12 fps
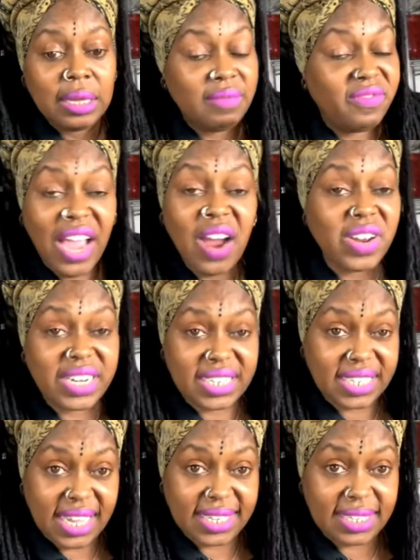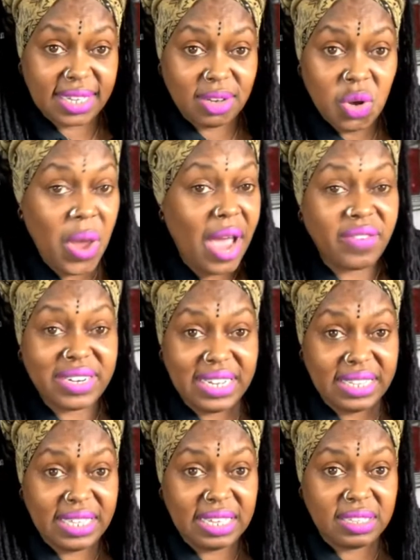Very disgusting, whoever
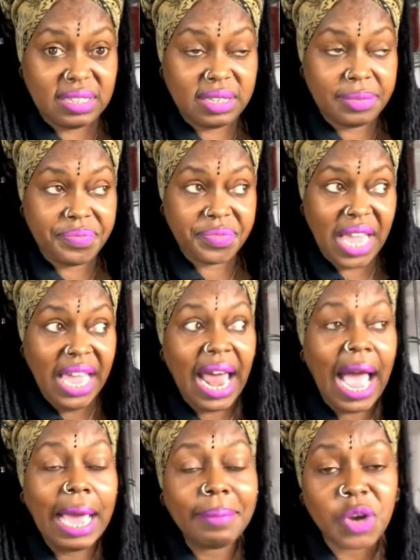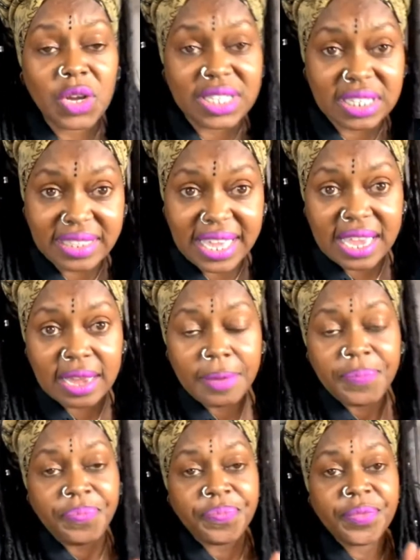did this. And I'm going to think
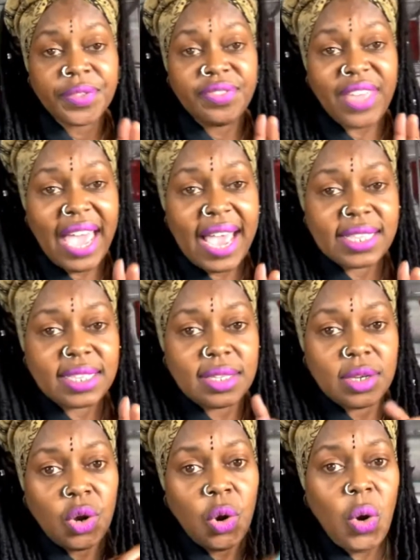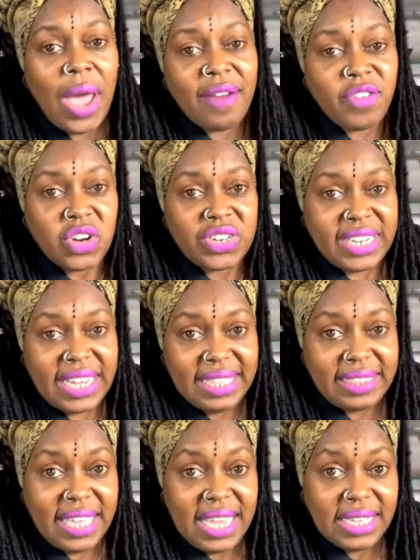that whoever did
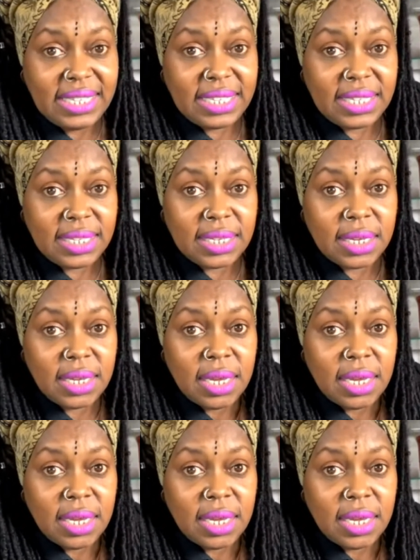this,